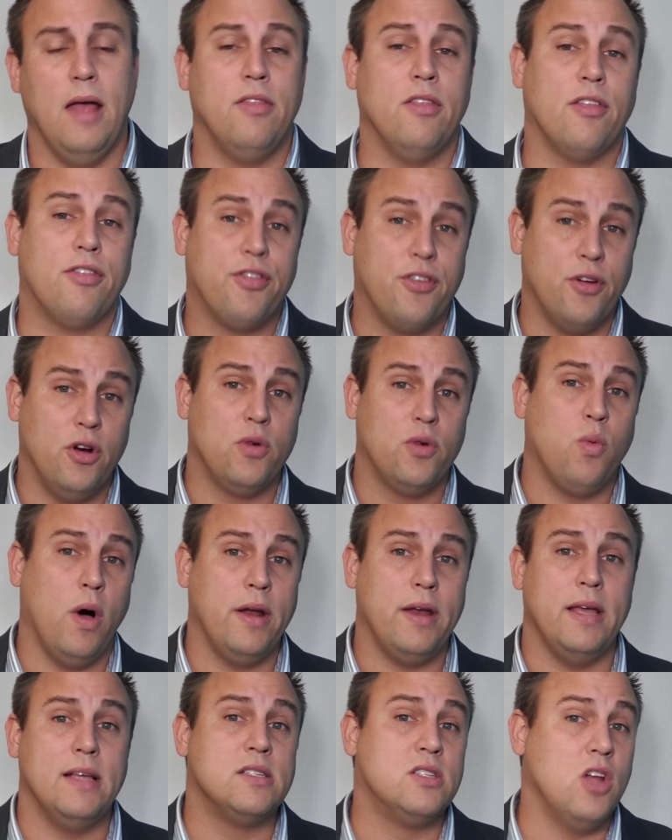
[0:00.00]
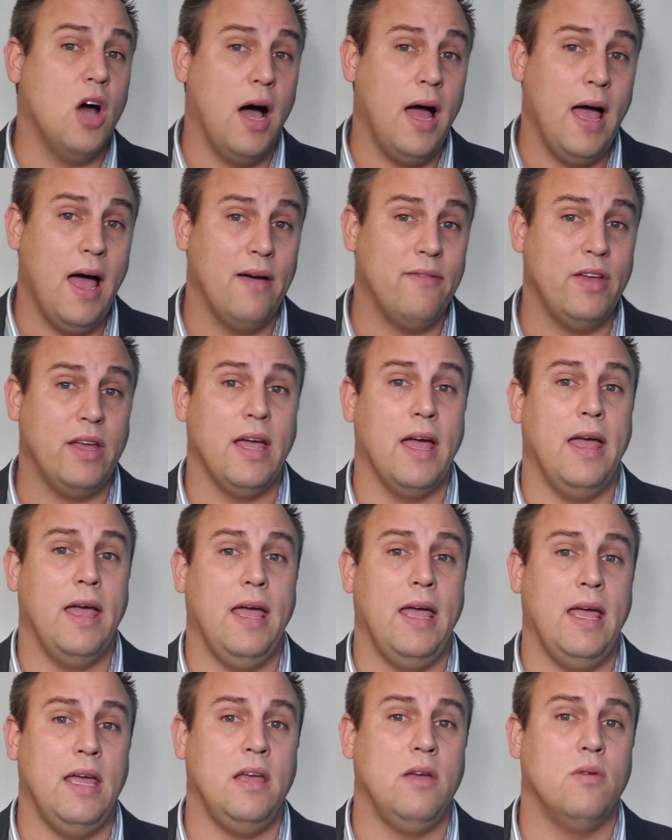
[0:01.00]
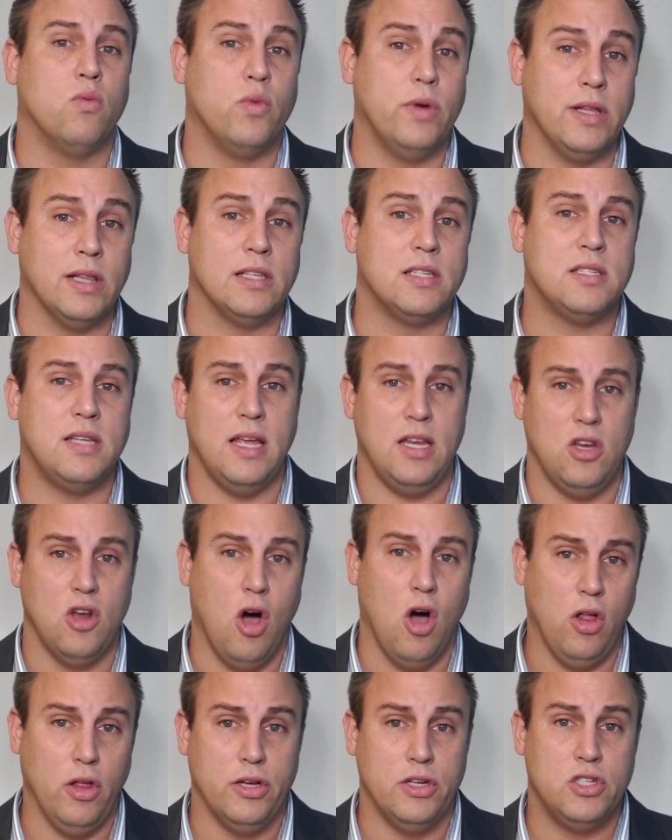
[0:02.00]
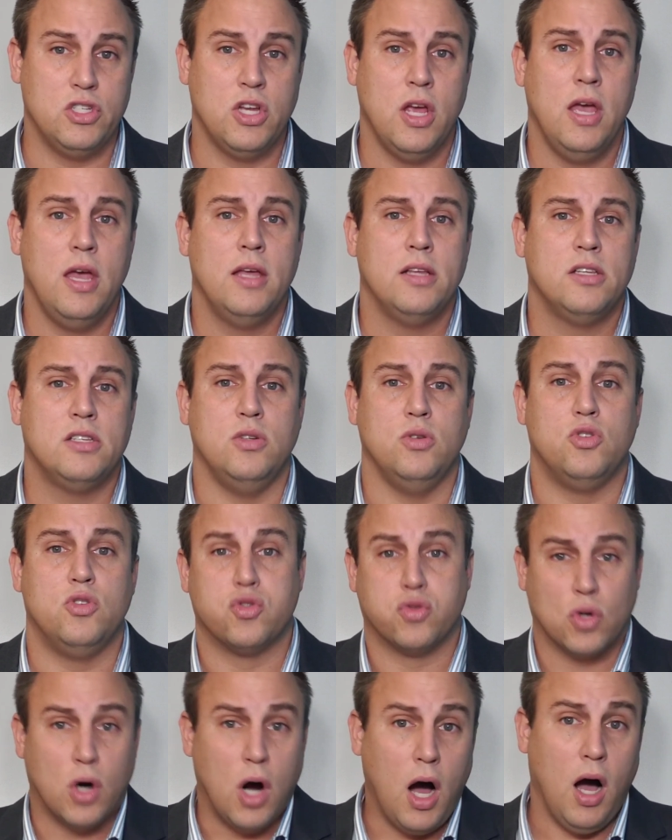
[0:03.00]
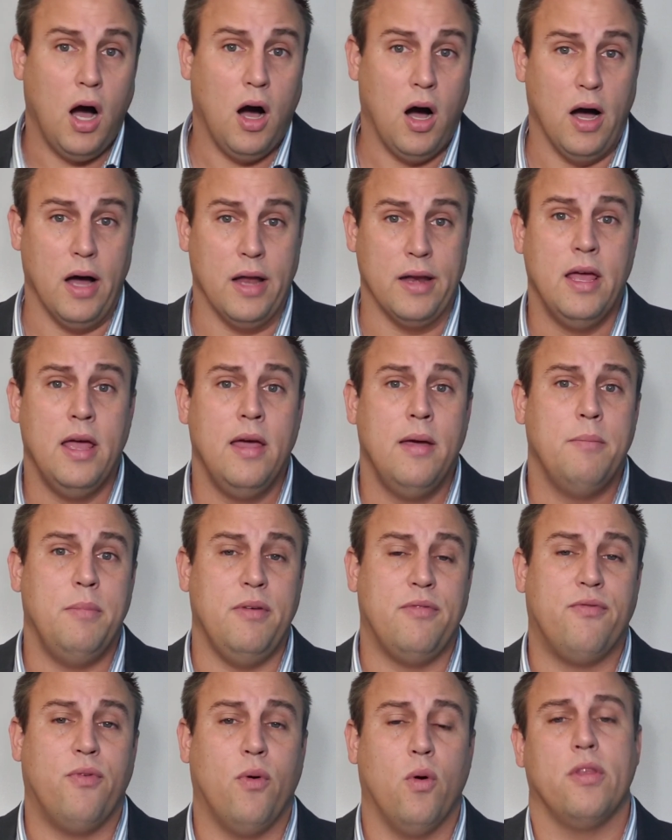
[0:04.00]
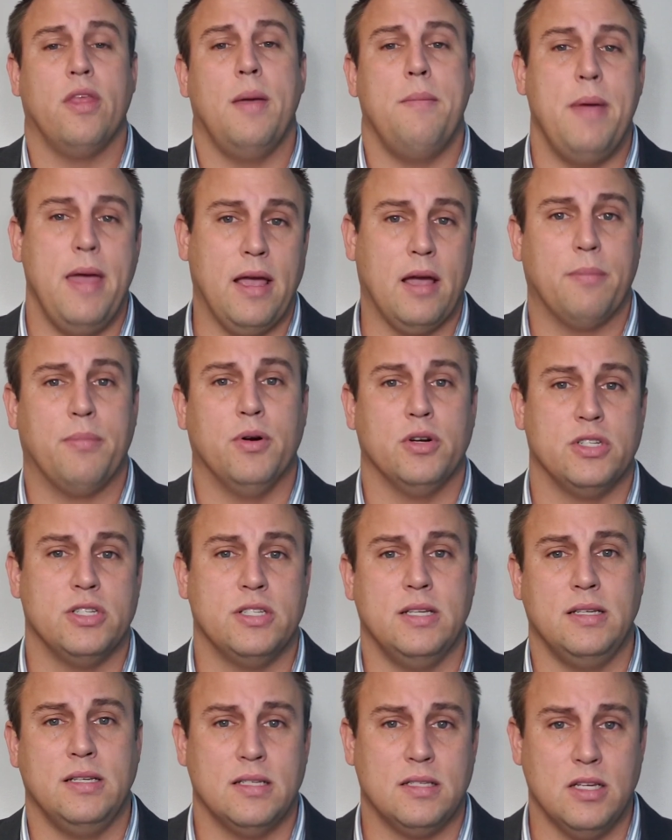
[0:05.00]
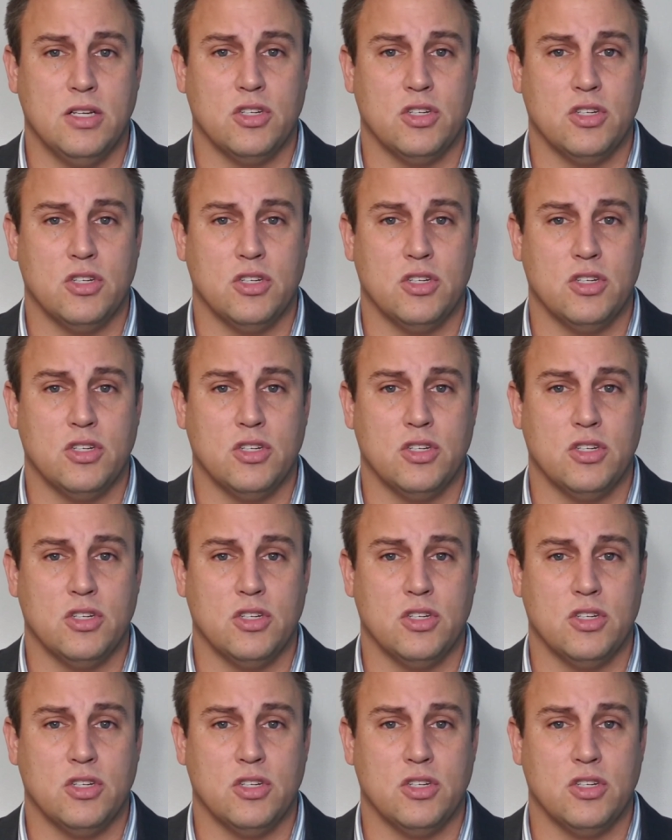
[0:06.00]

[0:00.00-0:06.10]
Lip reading: And the third one is not having a real estate knowledge to draw on before they make a purchasing